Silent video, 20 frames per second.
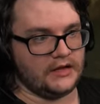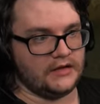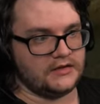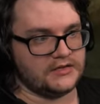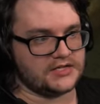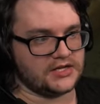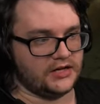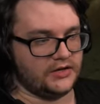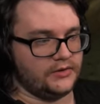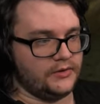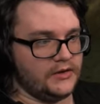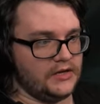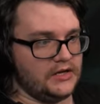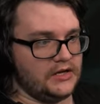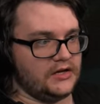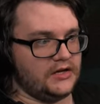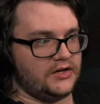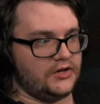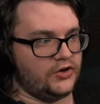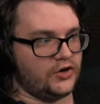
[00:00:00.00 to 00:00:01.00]
so
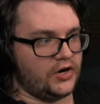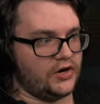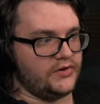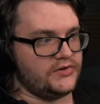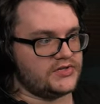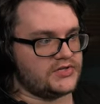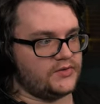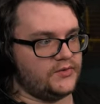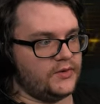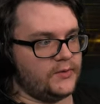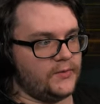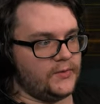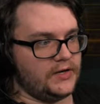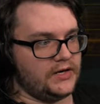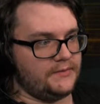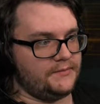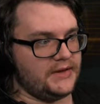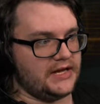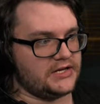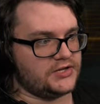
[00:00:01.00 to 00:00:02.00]
you're always going to
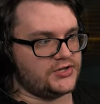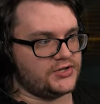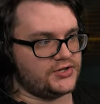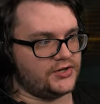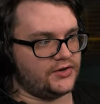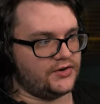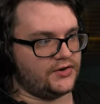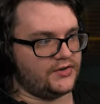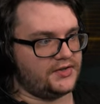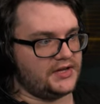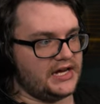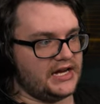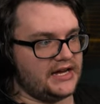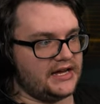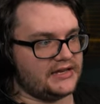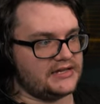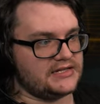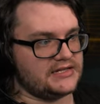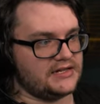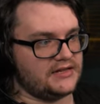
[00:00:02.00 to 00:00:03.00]
want to make sure
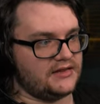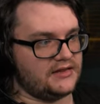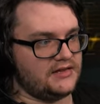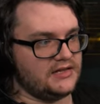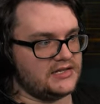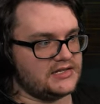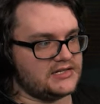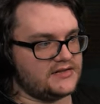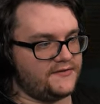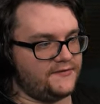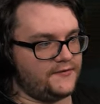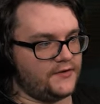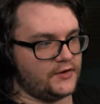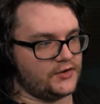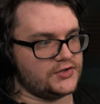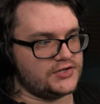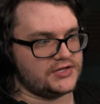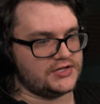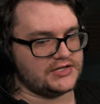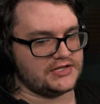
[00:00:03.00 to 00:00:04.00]
that this
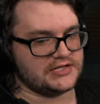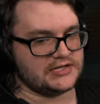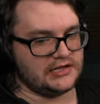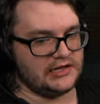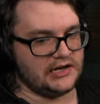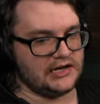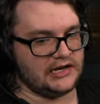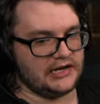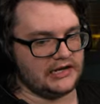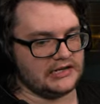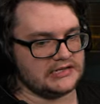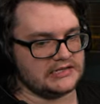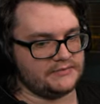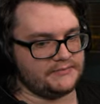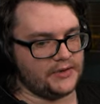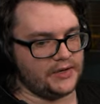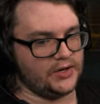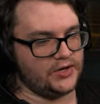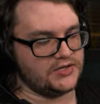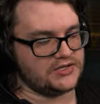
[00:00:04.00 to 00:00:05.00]
first slot is
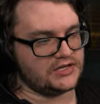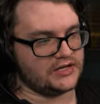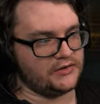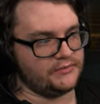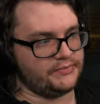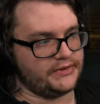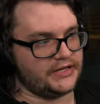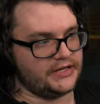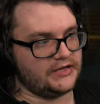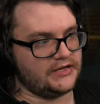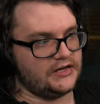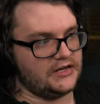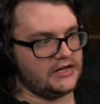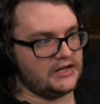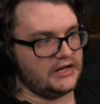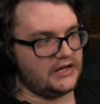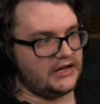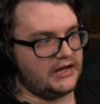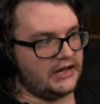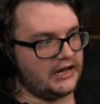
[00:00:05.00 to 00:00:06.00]
is open
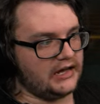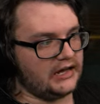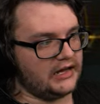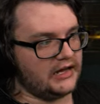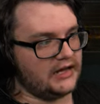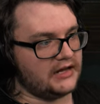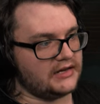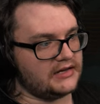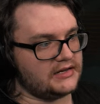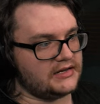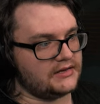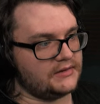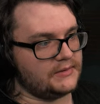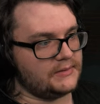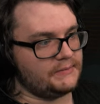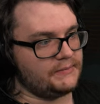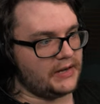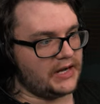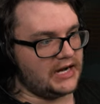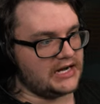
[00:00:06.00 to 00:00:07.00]
and
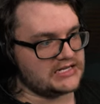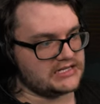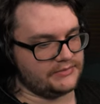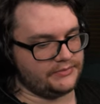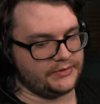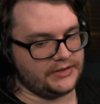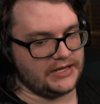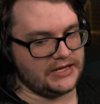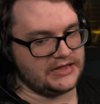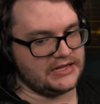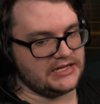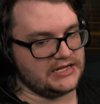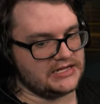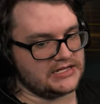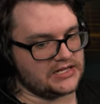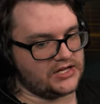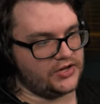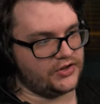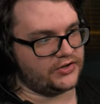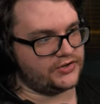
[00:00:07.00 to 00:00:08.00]
possibly
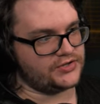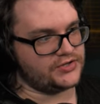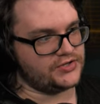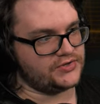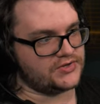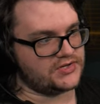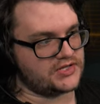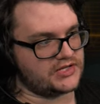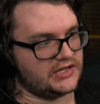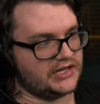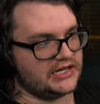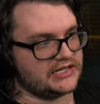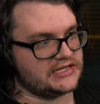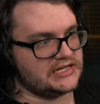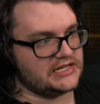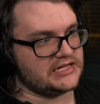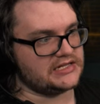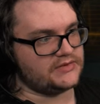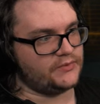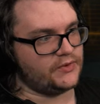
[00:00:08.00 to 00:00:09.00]
these other two slots
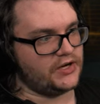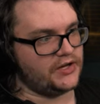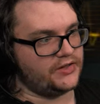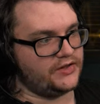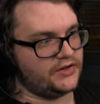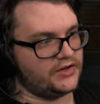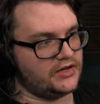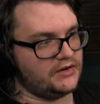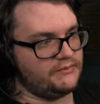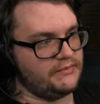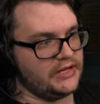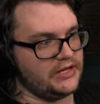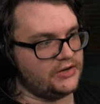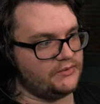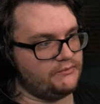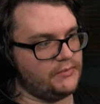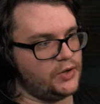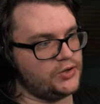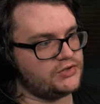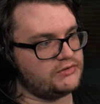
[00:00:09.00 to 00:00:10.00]
as well. They're going to be your
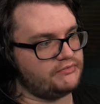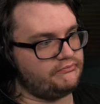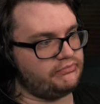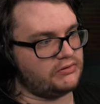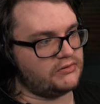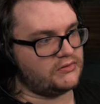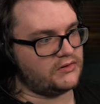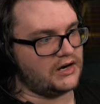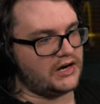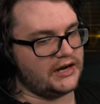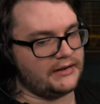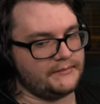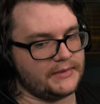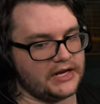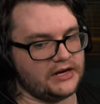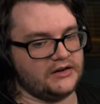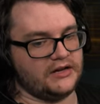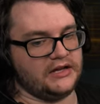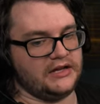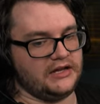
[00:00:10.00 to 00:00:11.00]
most
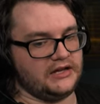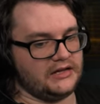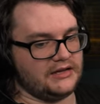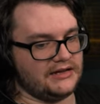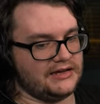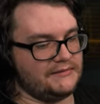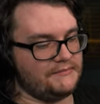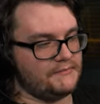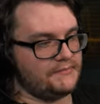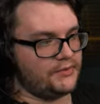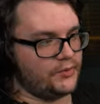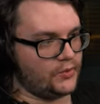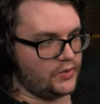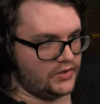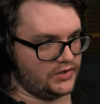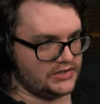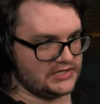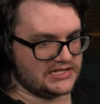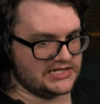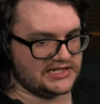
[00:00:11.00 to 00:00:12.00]
primary
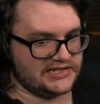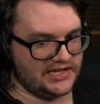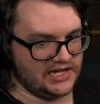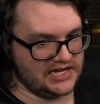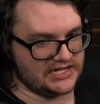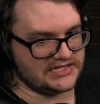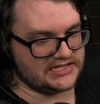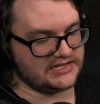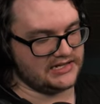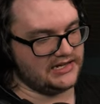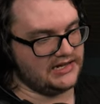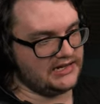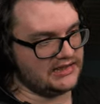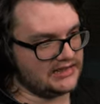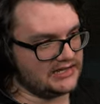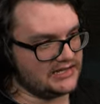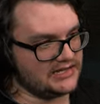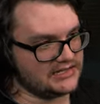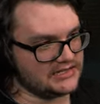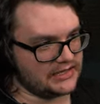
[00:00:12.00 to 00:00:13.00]
important slots in
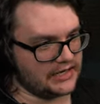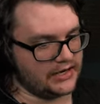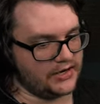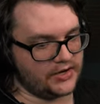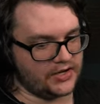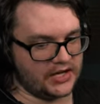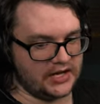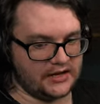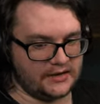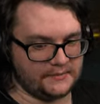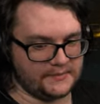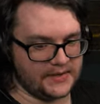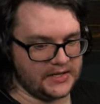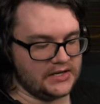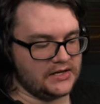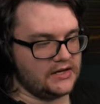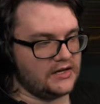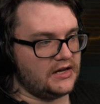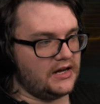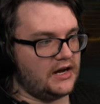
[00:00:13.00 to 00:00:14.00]
the entire game
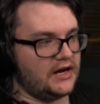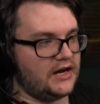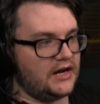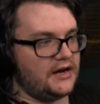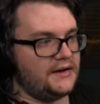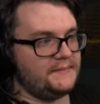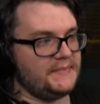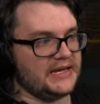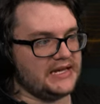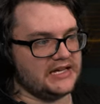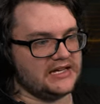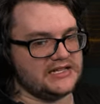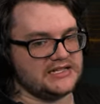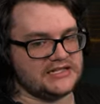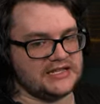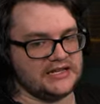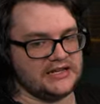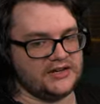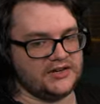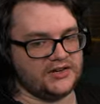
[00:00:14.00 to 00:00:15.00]
uh,
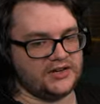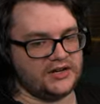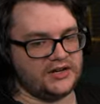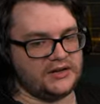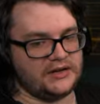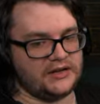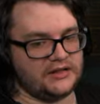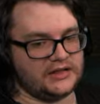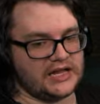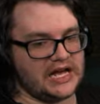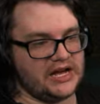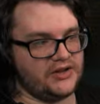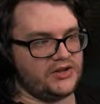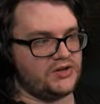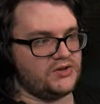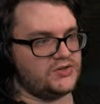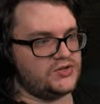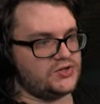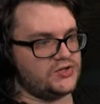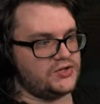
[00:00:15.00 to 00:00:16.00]
because they're going to allow
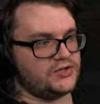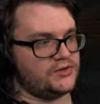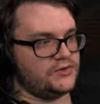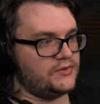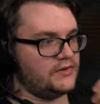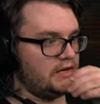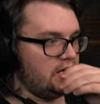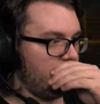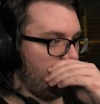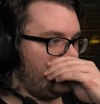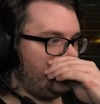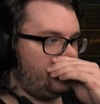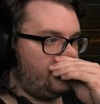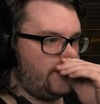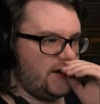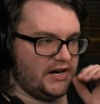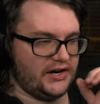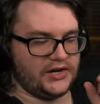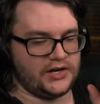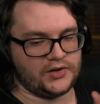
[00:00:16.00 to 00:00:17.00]
you to do
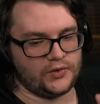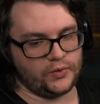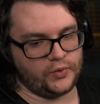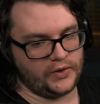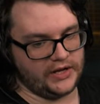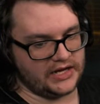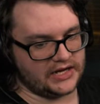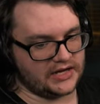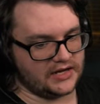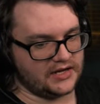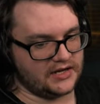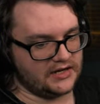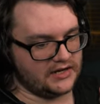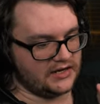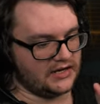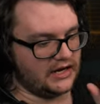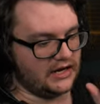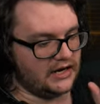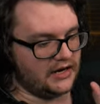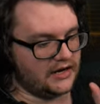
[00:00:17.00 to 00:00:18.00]
very quick,
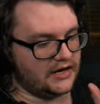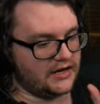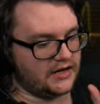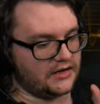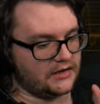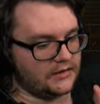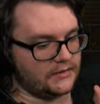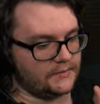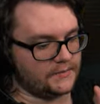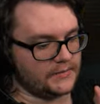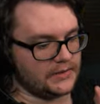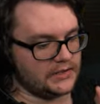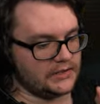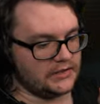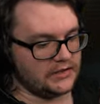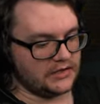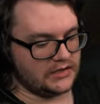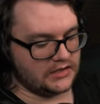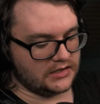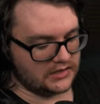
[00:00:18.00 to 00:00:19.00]
um,
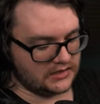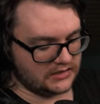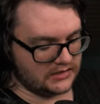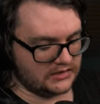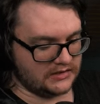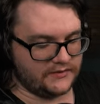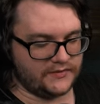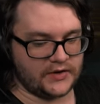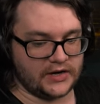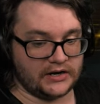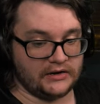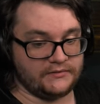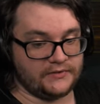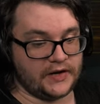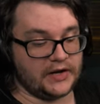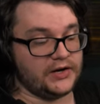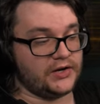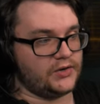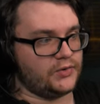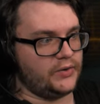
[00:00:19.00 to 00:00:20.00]
eh, very
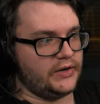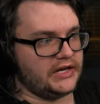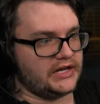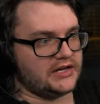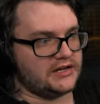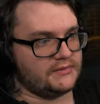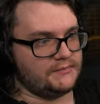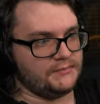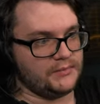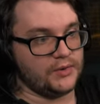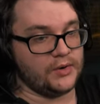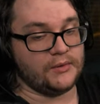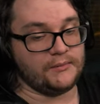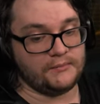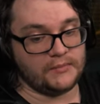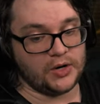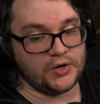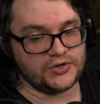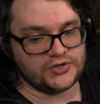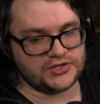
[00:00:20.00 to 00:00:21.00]
very quick
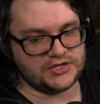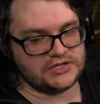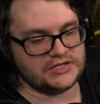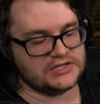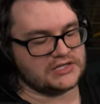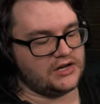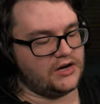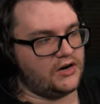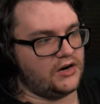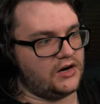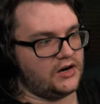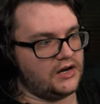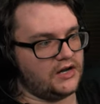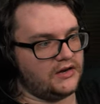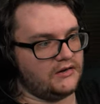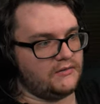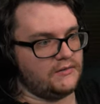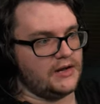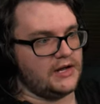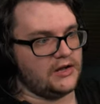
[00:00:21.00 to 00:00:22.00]
motions
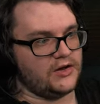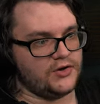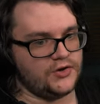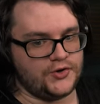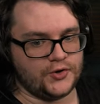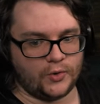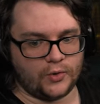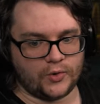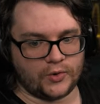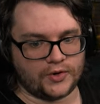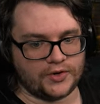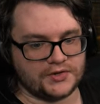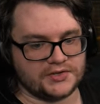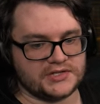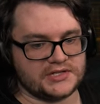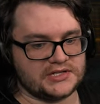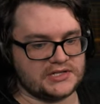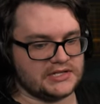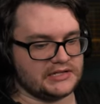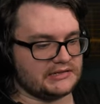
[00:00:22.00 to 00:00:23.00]
on
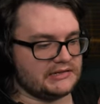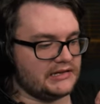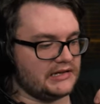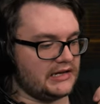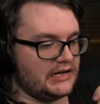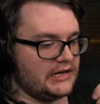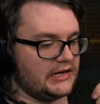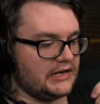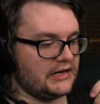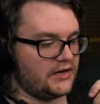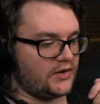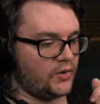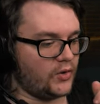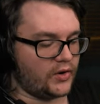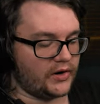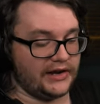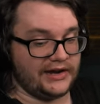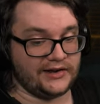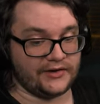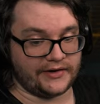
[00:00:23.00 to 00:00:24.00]
doors uh,
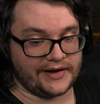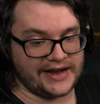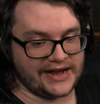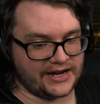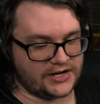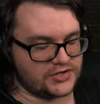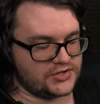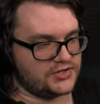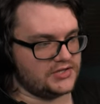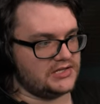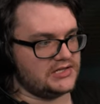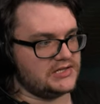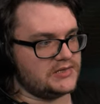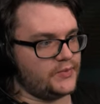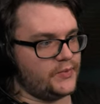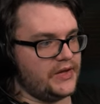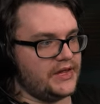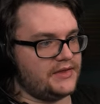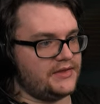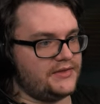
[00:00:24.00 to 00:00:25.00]
or interactions
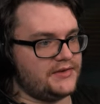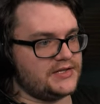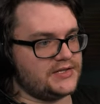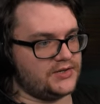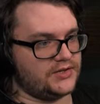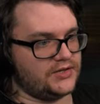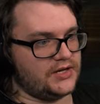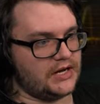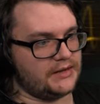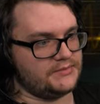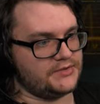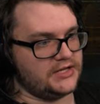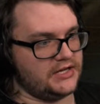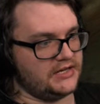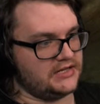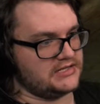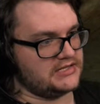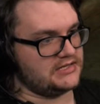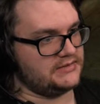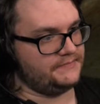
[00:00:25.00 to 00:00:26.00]
with certain
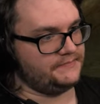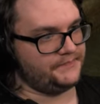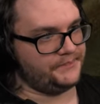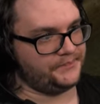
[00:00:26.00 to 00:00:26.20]
objects.